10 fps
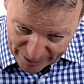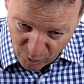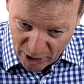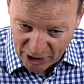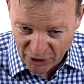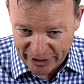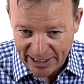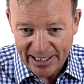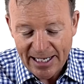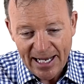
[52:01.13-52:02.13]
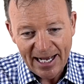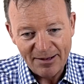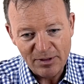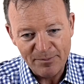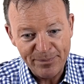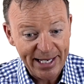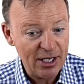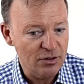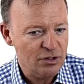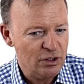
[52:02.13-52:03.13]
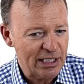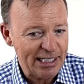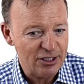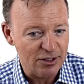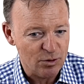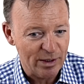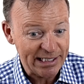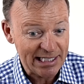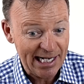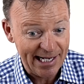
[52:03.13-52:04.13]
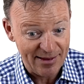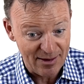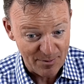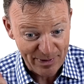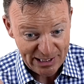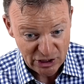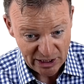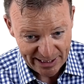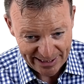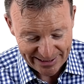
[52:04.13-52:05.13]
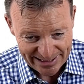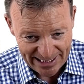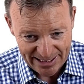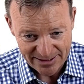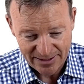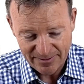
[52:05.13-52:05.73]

of work on it and pick consultations where it's clear that the patient understands.